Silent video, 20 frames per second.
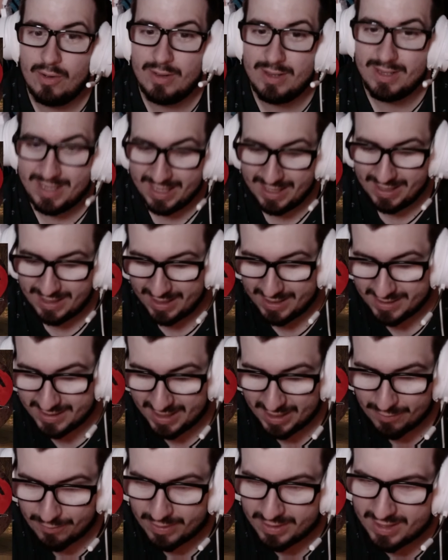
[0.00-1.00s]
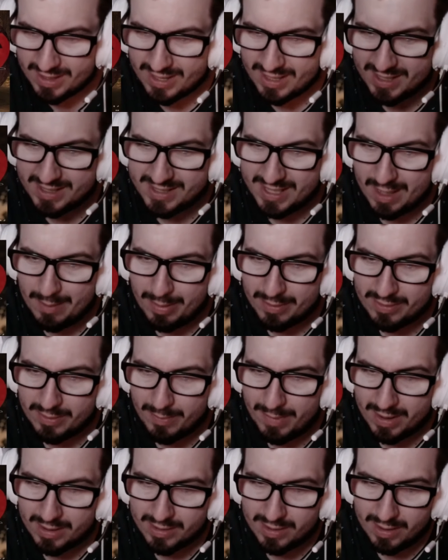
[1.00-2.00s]
Genya is here. What did he say about the
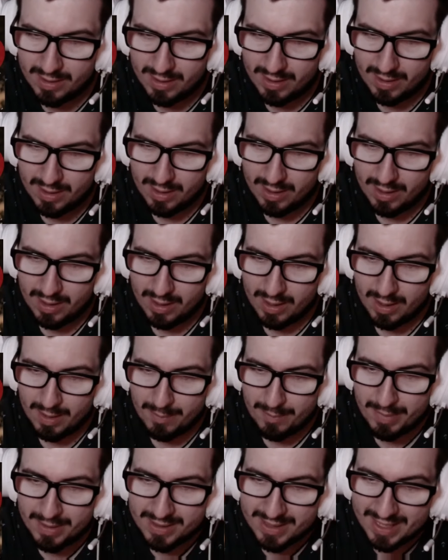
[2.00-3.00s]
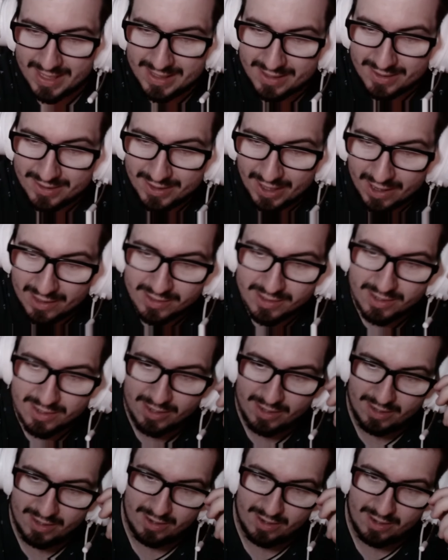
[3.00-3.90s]
mark? Mark get darker.